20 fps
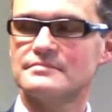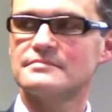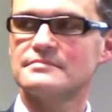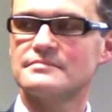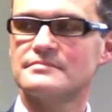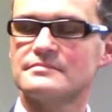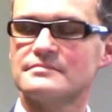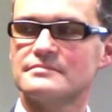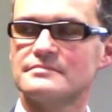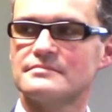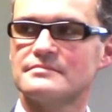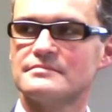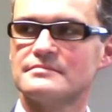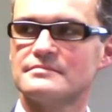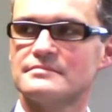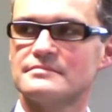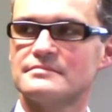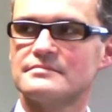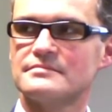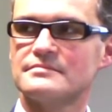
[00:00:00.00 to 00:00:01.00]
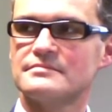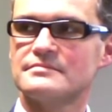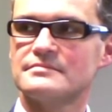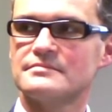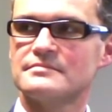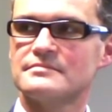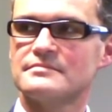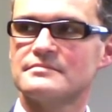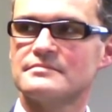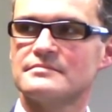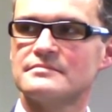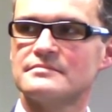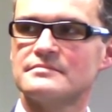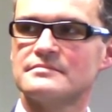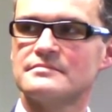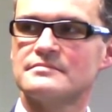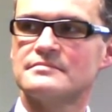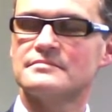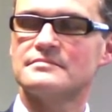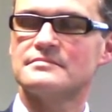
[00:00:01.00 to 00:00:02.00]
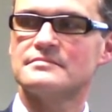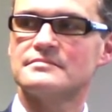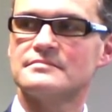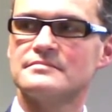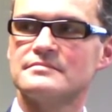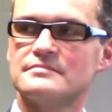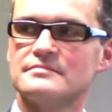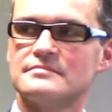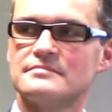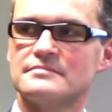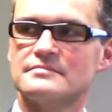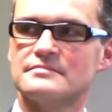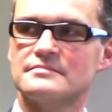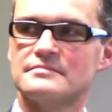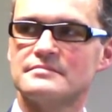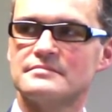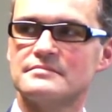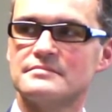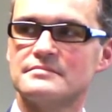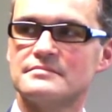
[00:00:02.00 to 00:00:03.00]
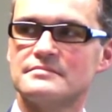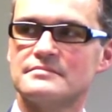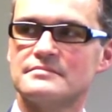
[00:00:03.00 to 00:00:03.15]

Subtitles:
(not speaking)